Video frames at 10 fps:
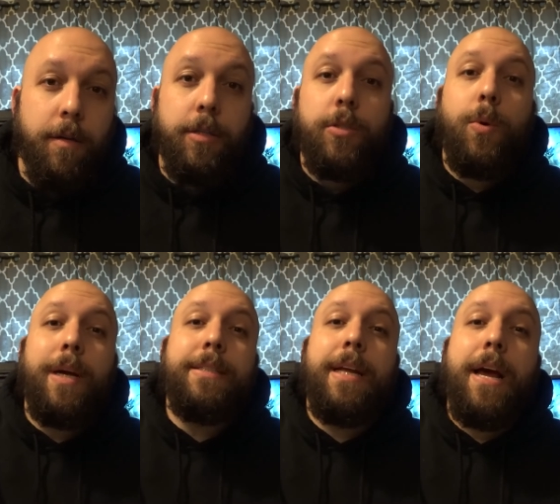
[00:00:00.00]
So
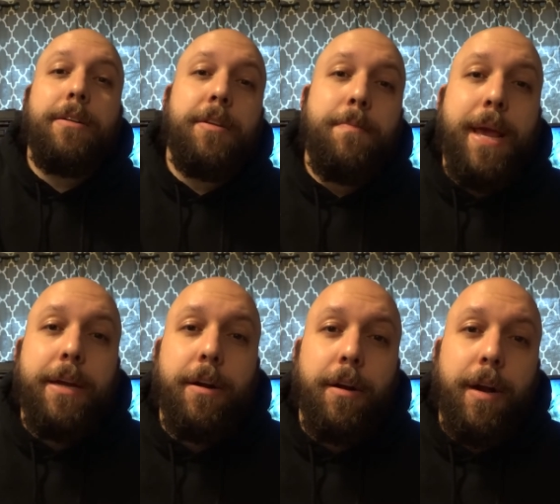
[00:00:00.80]
I set out to
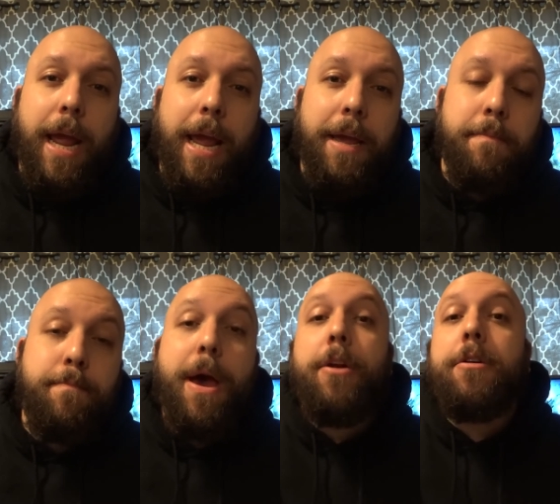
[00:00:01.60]
make her a
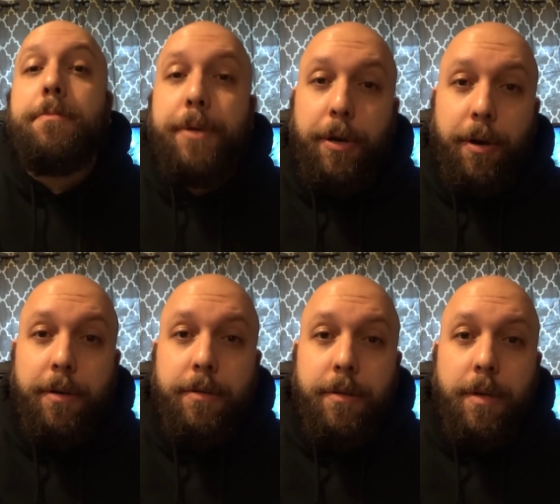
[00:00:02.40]
better
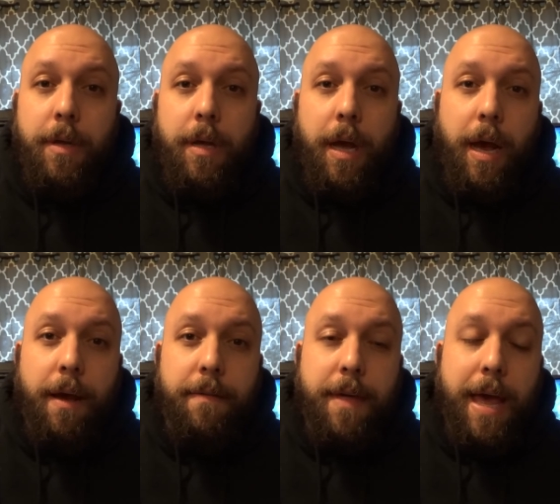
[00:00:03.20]
computer
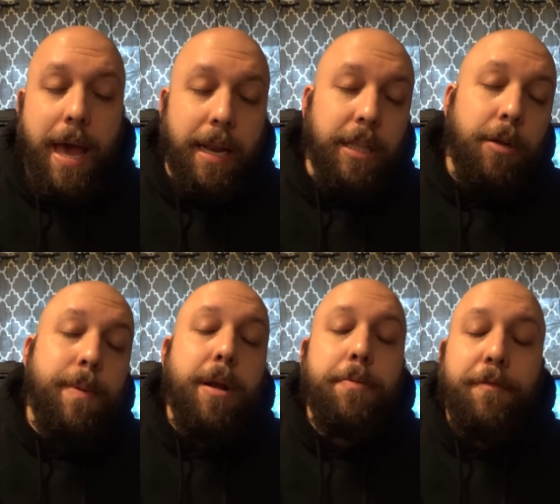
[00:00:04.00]
that had a little
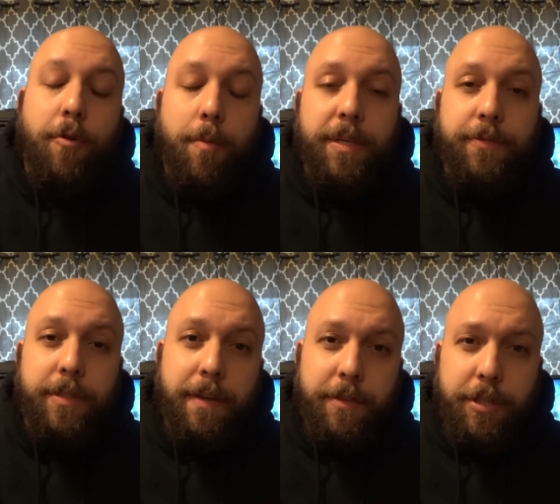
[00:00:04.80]
better performance for
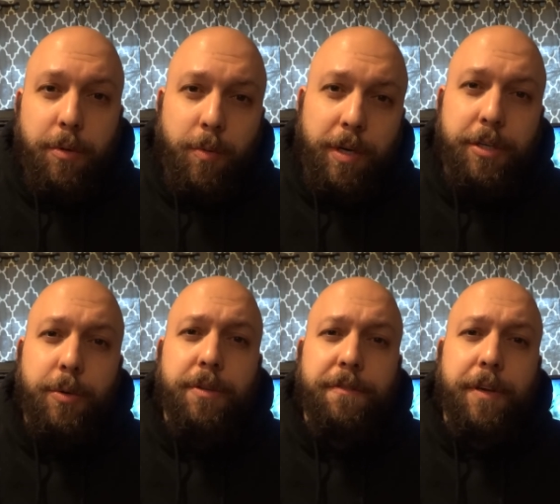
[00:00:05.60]
stuff that she would want to
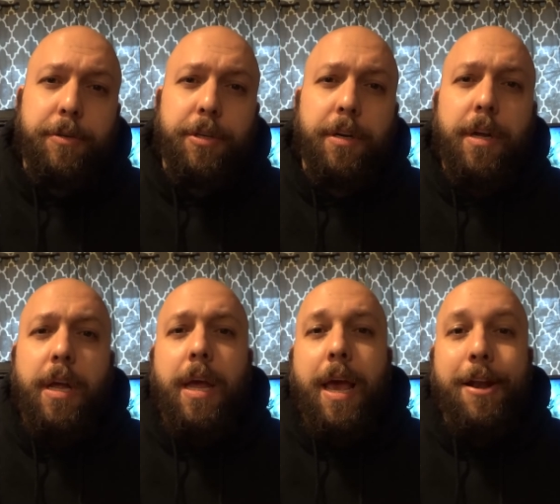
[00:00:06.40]
do in the future,
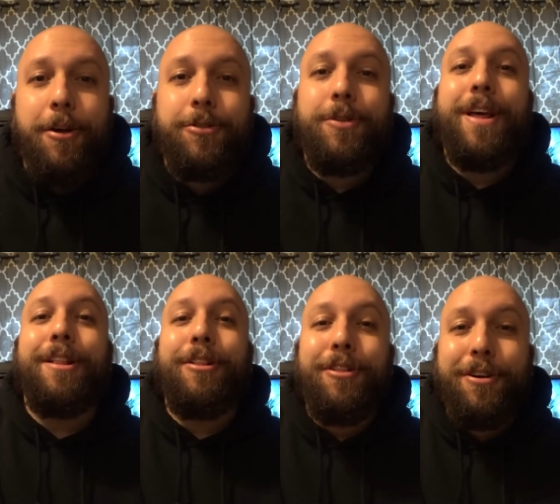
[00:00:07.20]
and also that
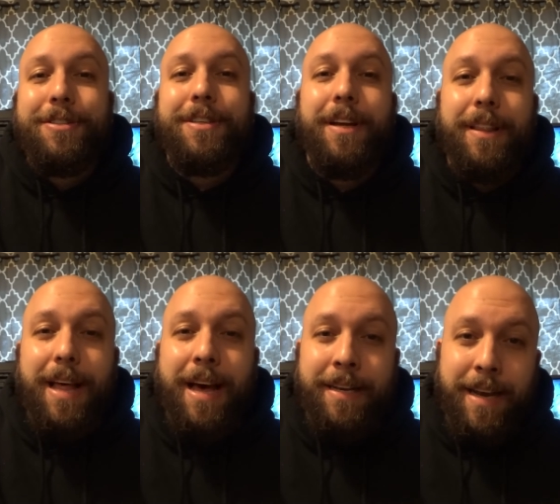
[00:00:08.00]
looked a
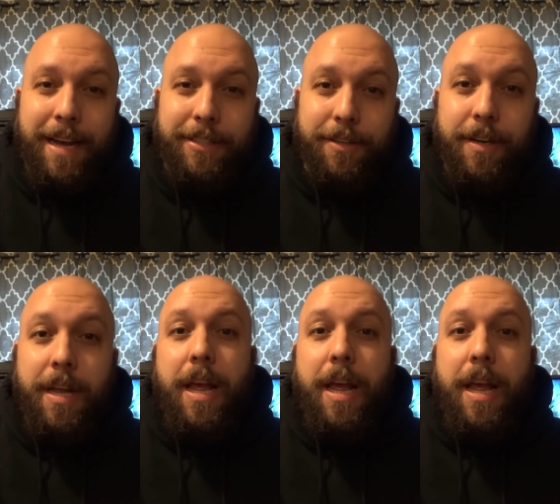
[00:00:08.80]
lot nicer.